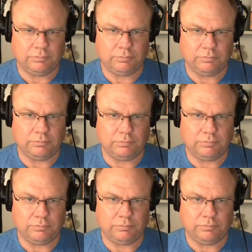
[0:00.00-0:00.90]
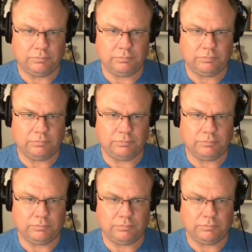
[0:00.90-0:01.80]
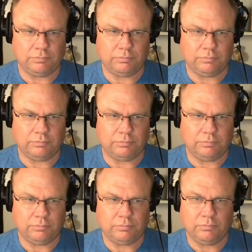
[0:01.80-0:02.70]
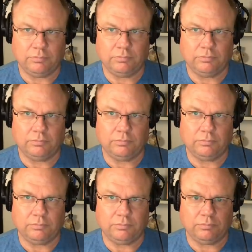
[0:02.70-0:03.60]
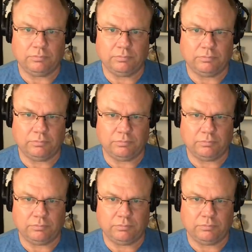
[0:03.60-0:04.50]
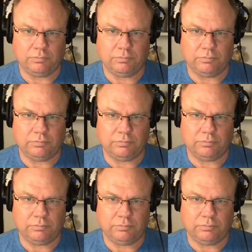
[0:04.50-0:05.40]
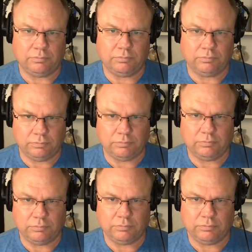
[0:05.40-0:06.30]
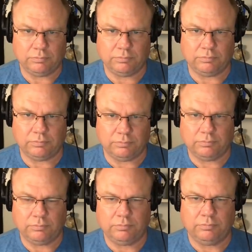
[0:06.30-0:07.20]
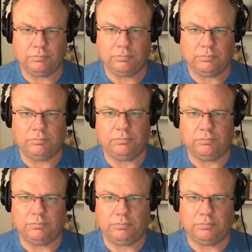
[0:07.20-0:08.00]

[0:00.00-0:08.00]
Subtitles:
[no speech]